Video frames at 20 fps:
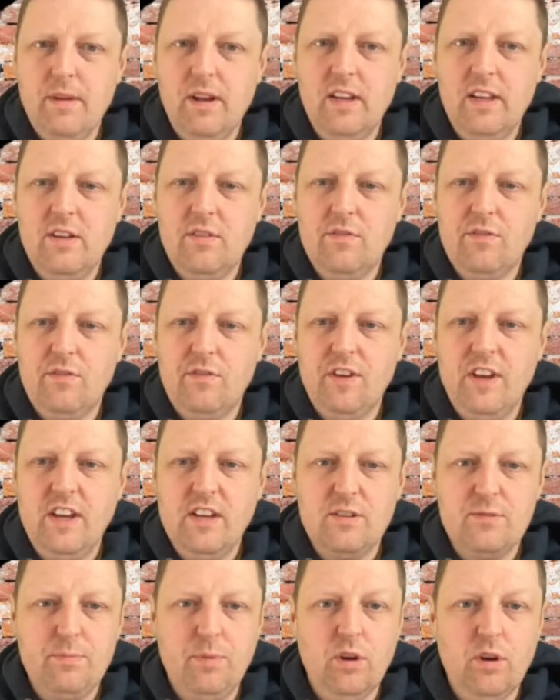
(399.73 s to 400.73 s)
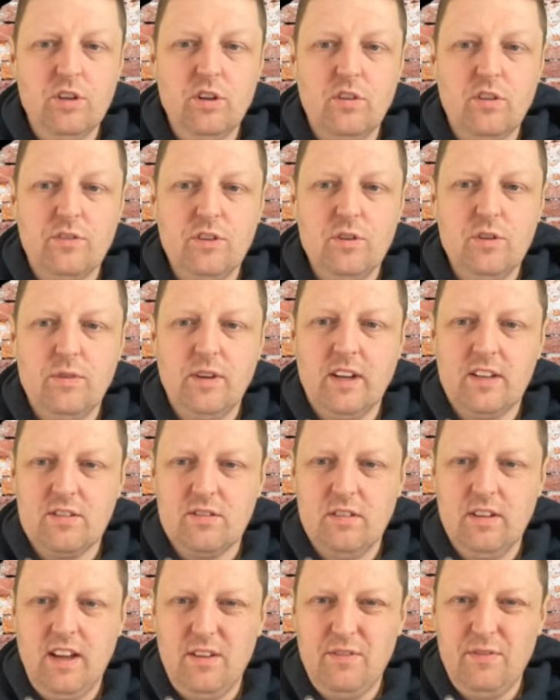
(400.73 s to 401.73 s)
million fee is putting off
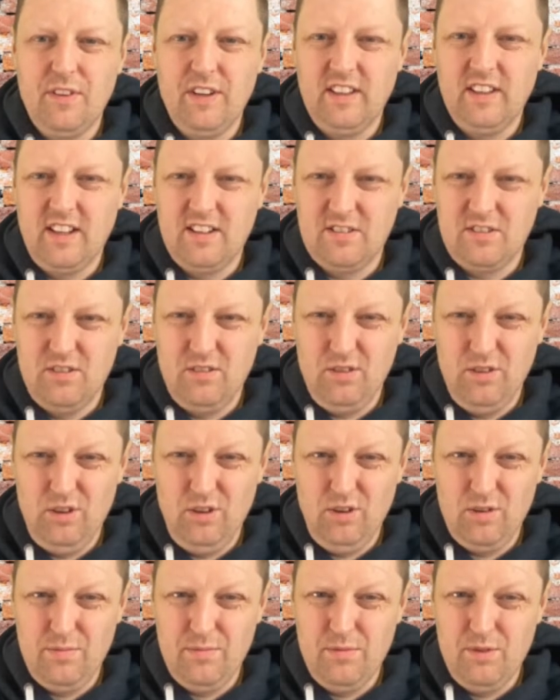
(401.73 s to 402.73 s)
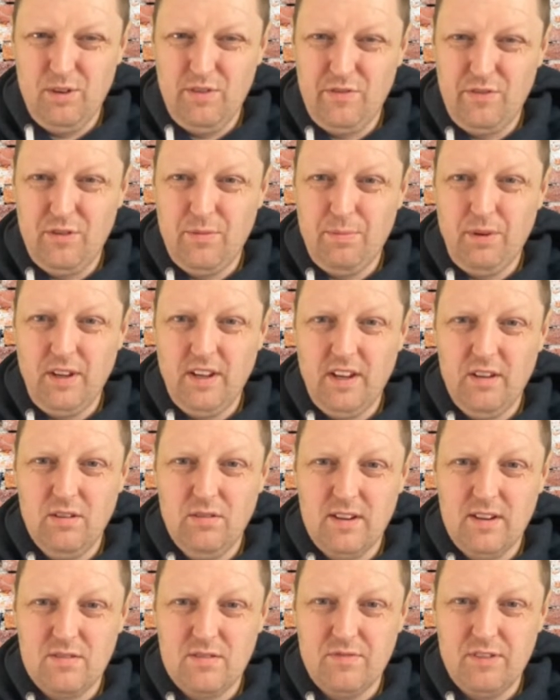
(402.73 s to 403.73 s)
Newcastle. I think that's a lot of money for a player
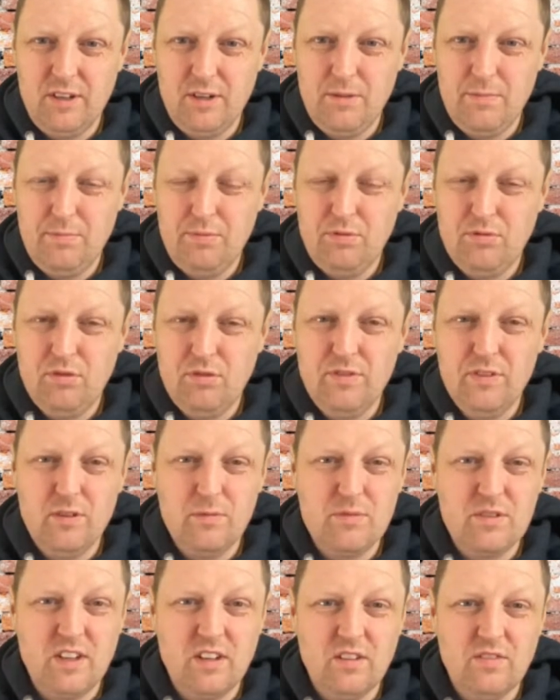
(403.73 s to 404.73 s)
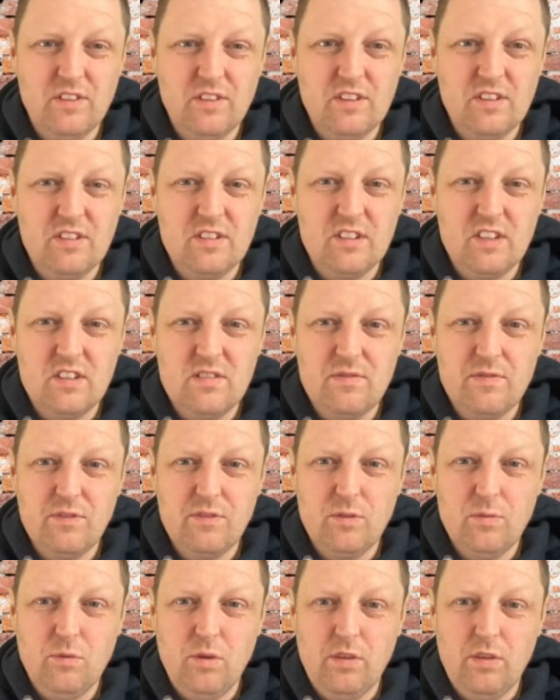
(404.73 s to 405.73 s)
who hasn't really proven himself this season
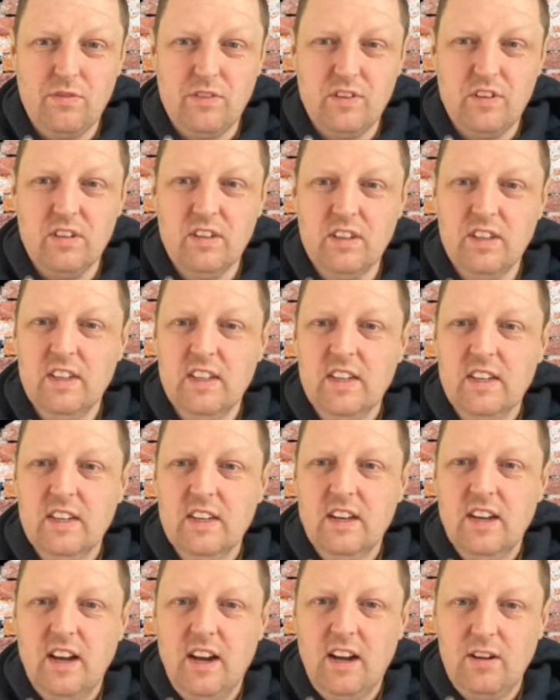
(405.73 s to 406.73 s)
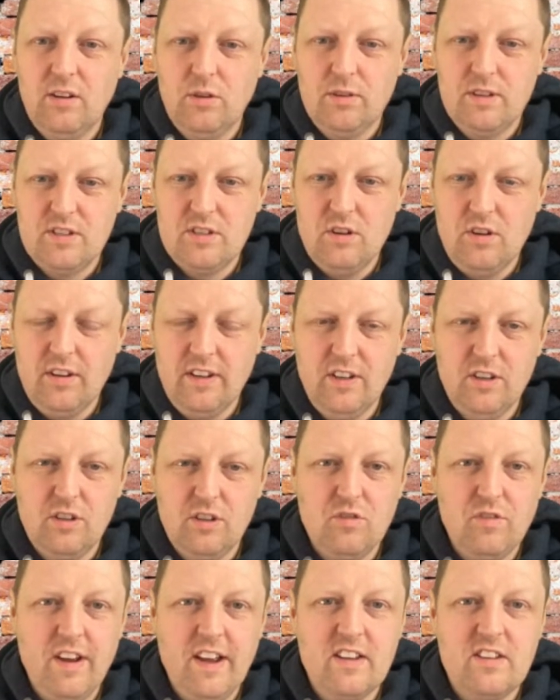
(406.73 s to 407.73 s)
for Watford. I know he's not in a
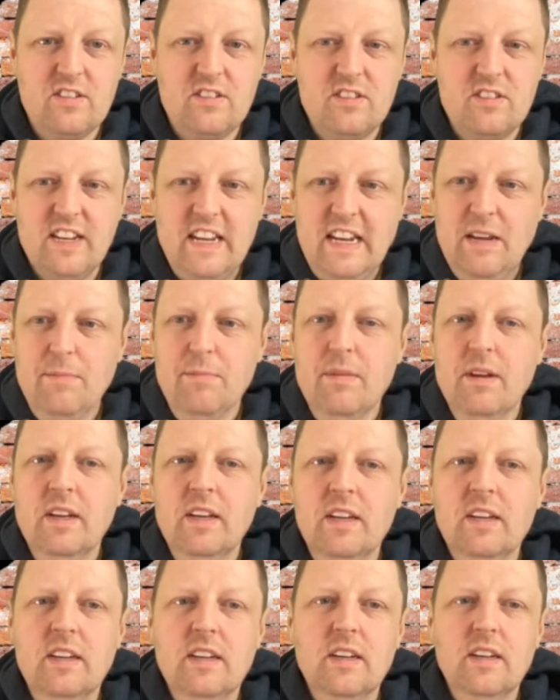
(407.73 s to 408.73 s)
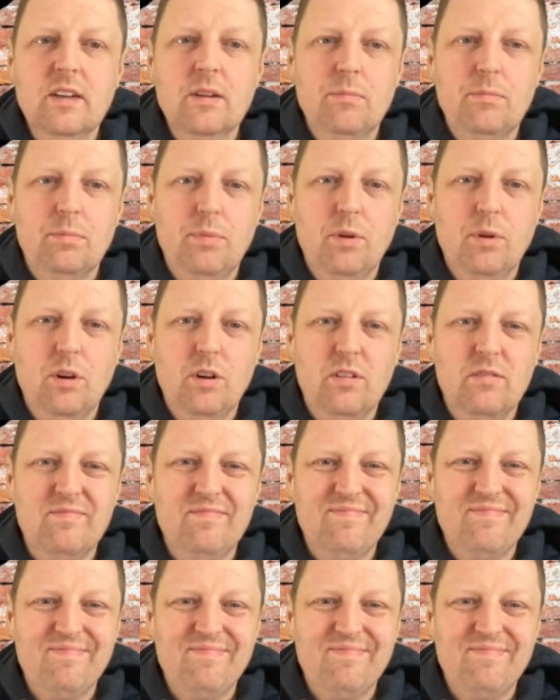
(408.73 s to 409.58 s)
great team, but